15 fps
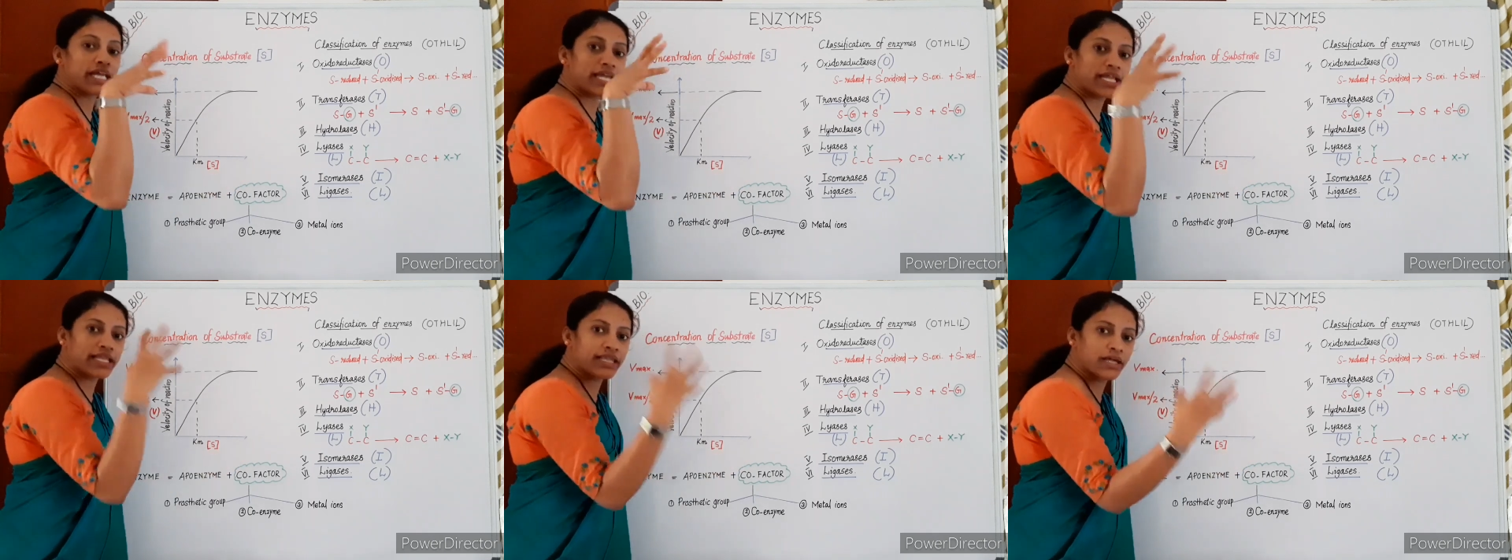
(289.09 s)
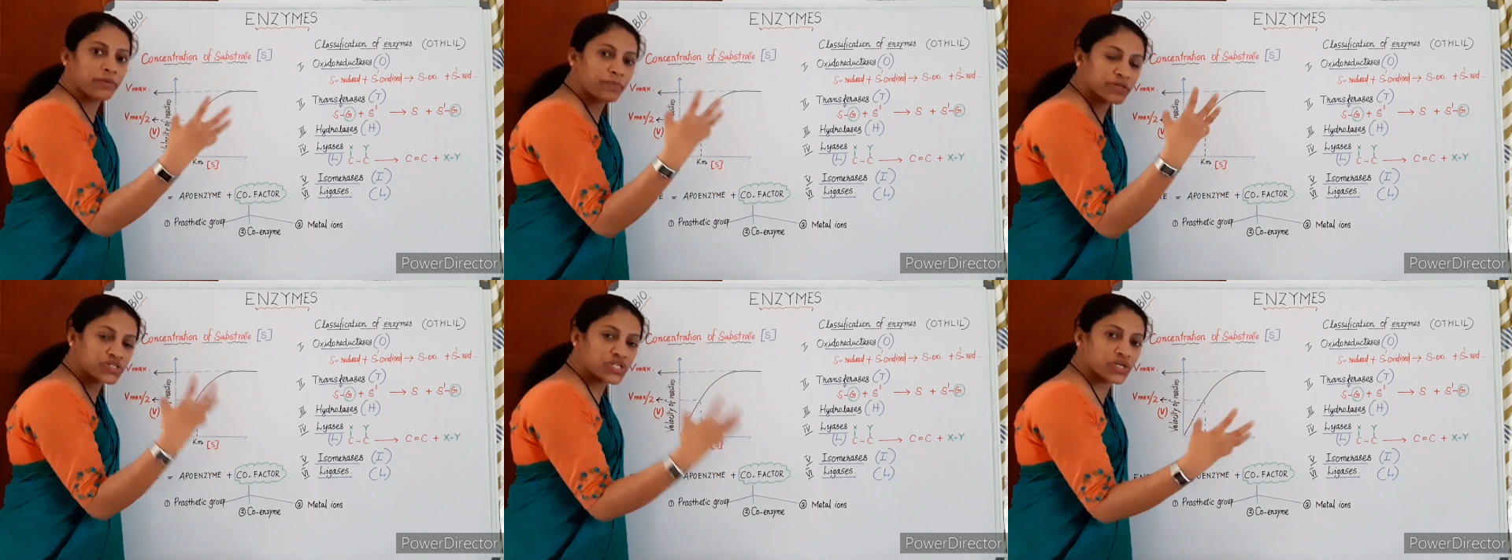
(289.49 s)
in the
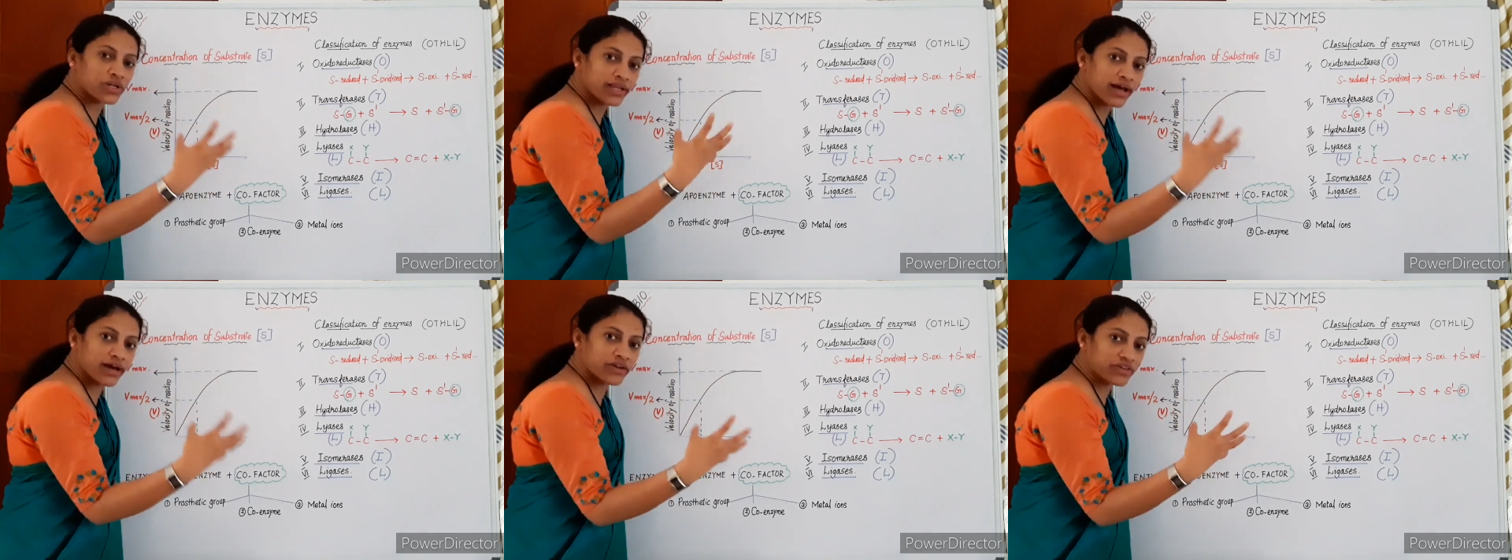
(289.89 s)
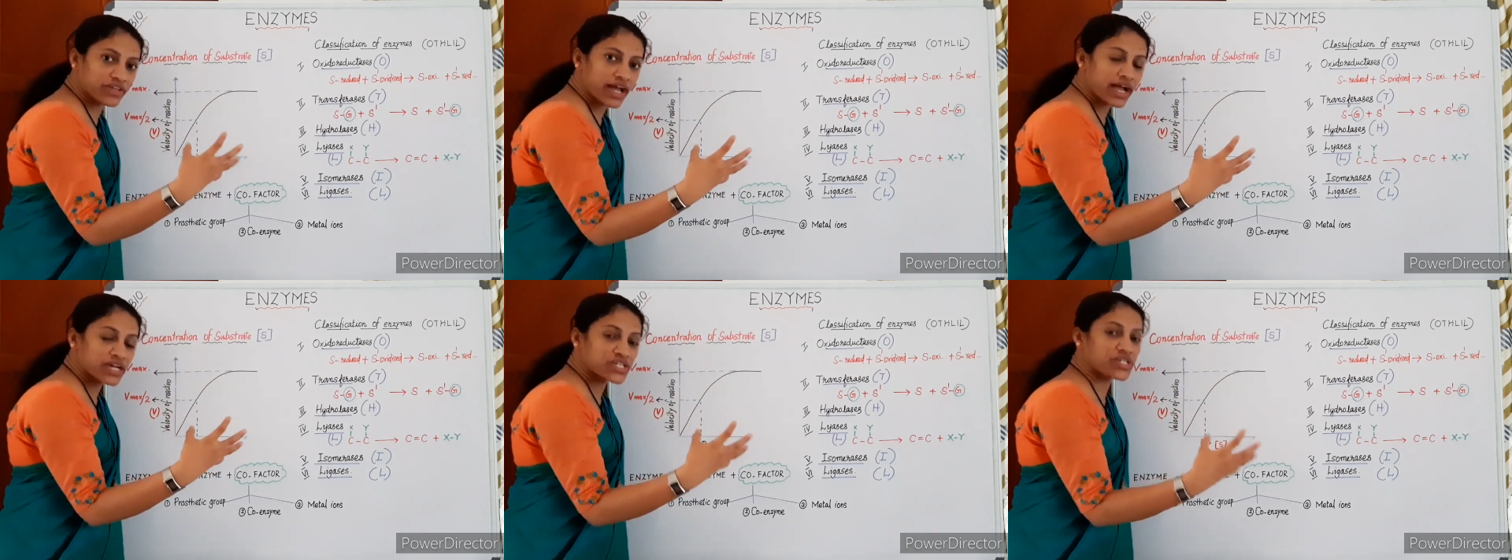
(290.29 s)
particular
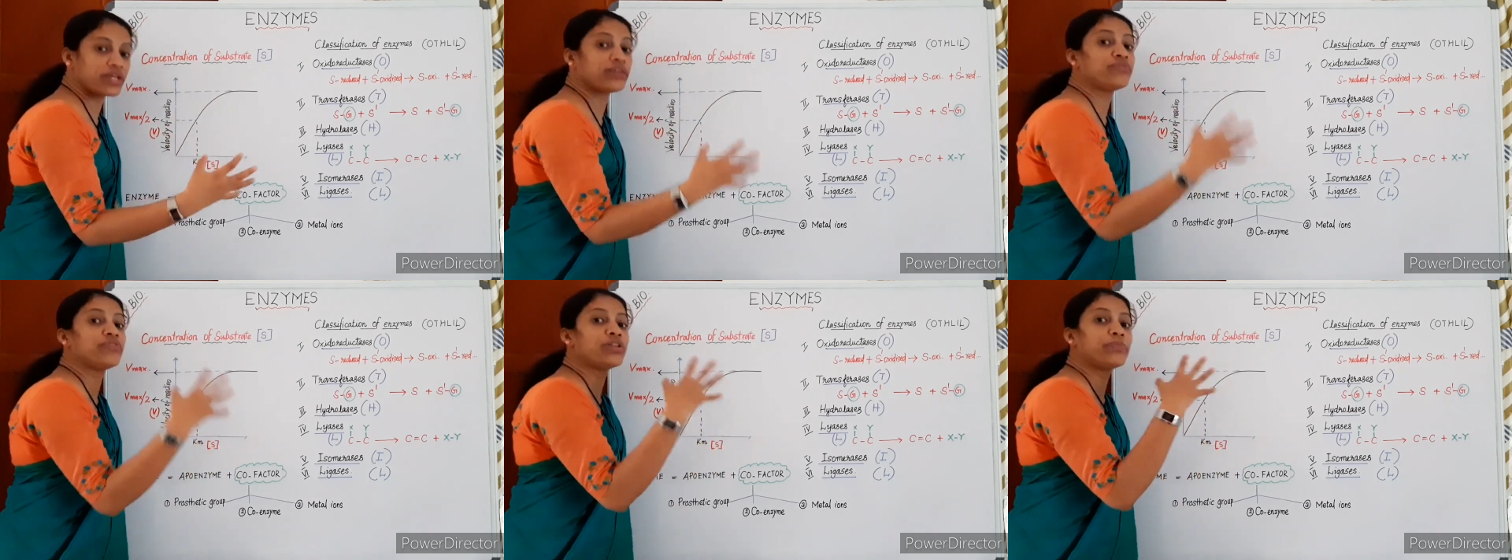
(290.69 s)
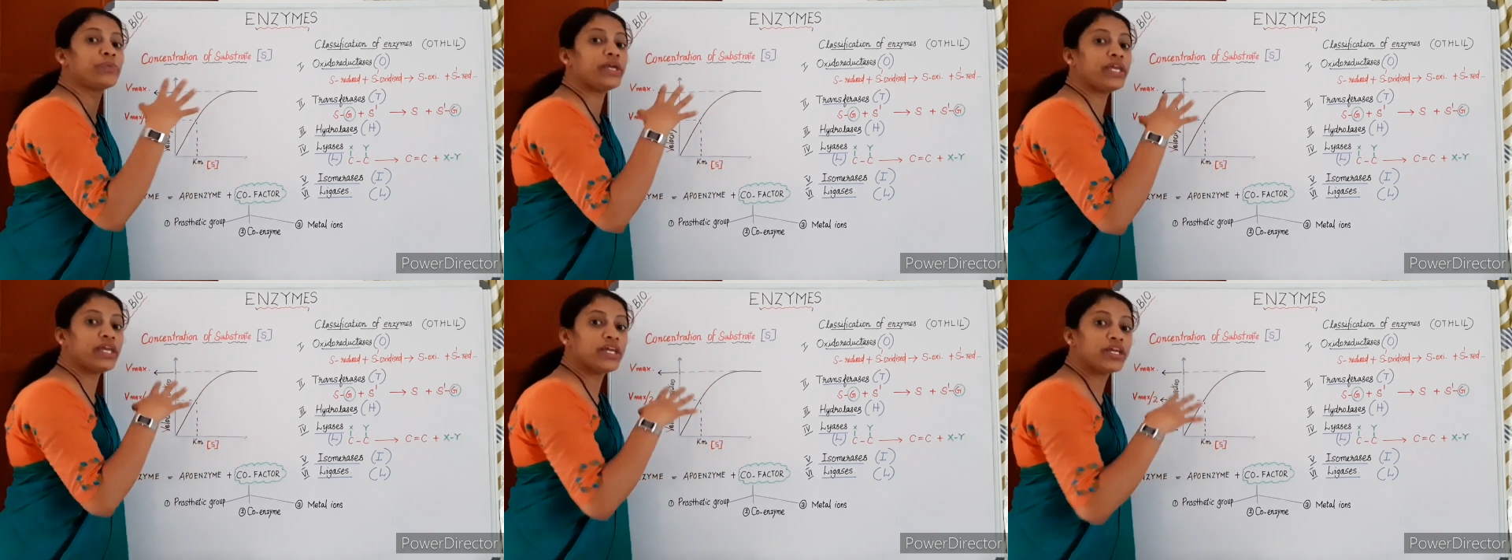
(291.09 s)
reaction will
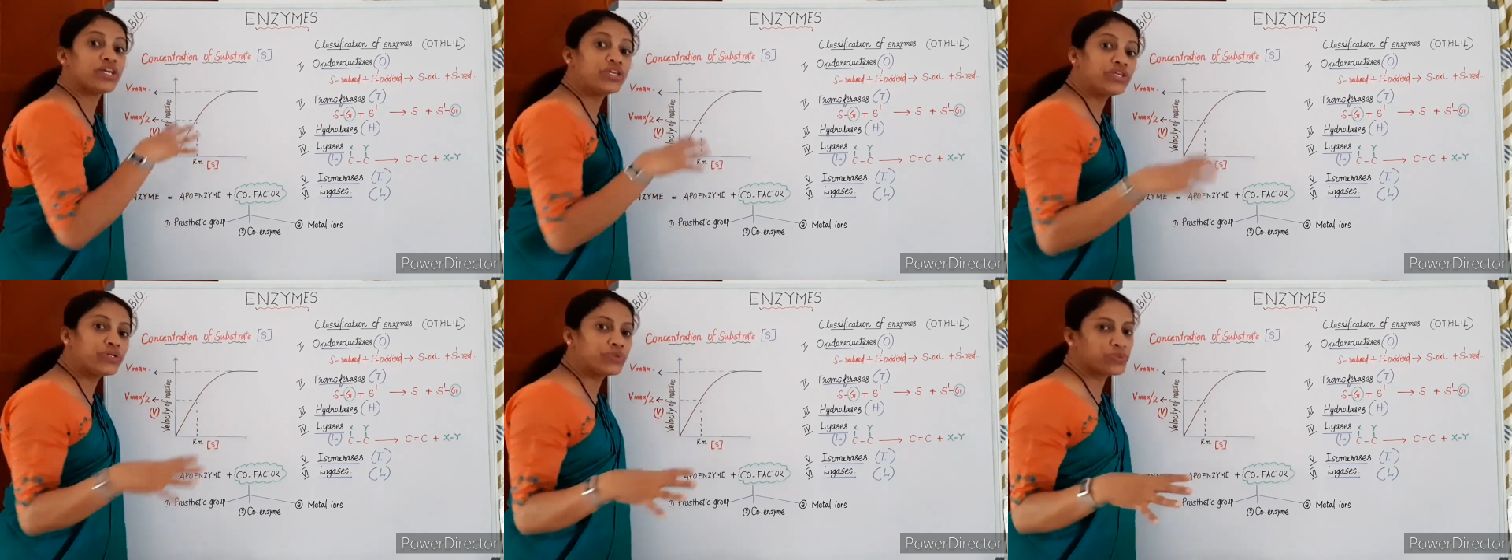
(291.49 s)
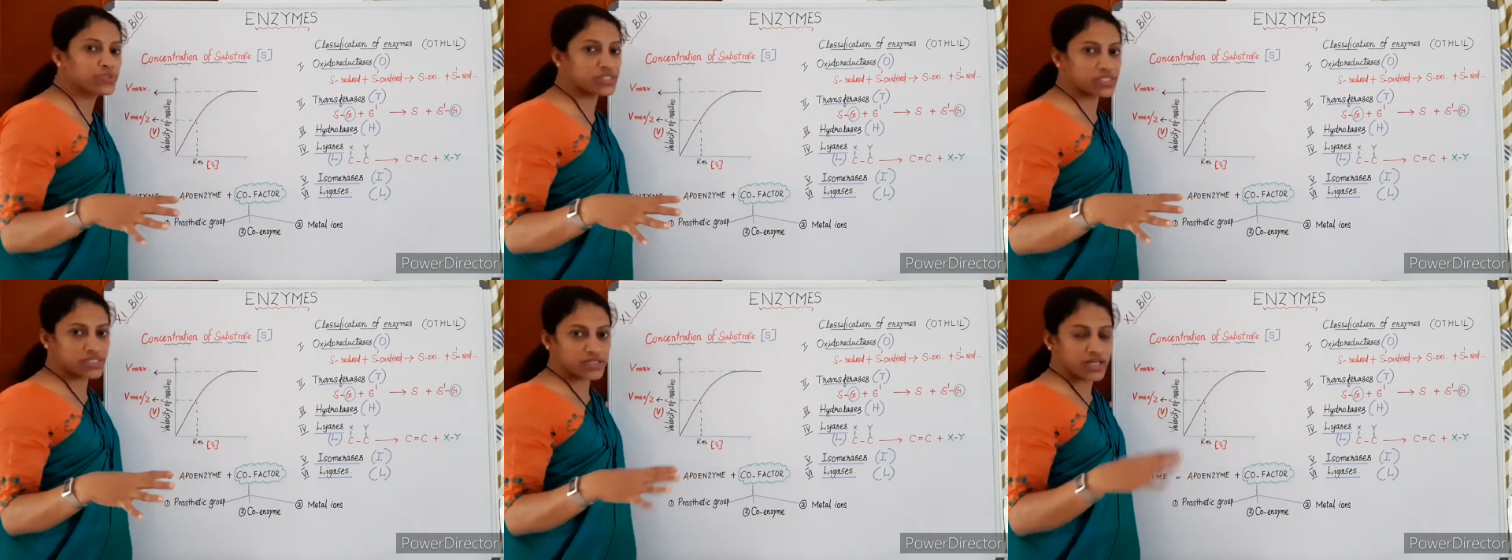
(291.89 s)
be
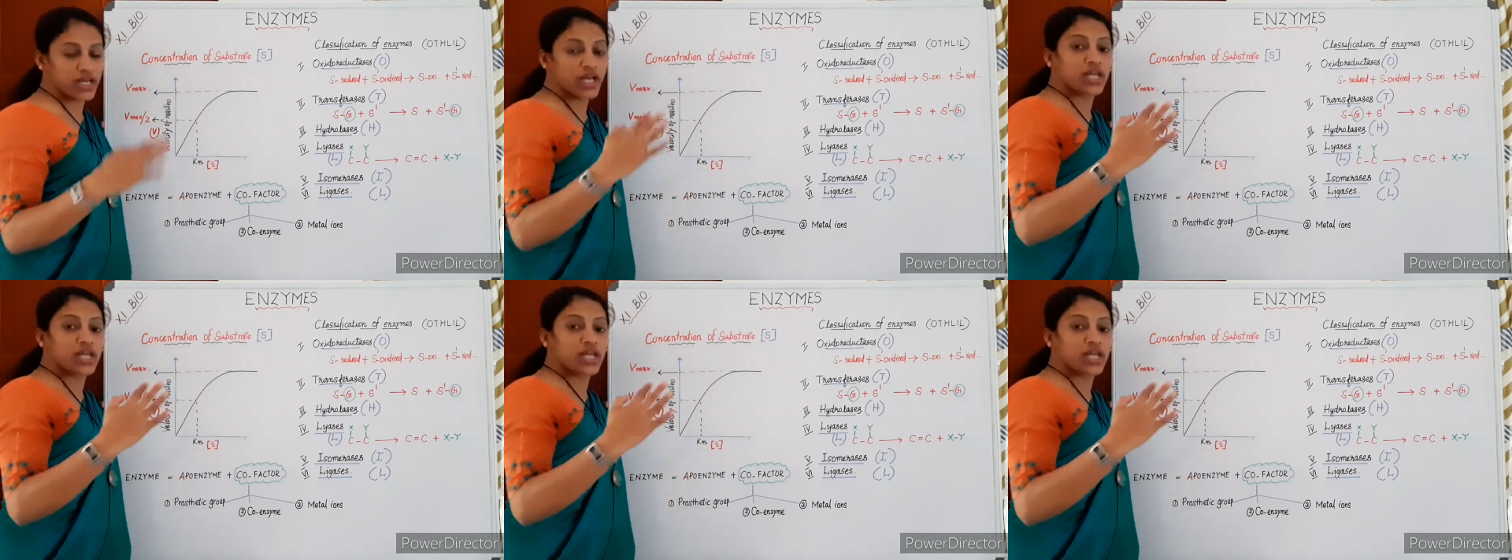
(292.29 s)
used.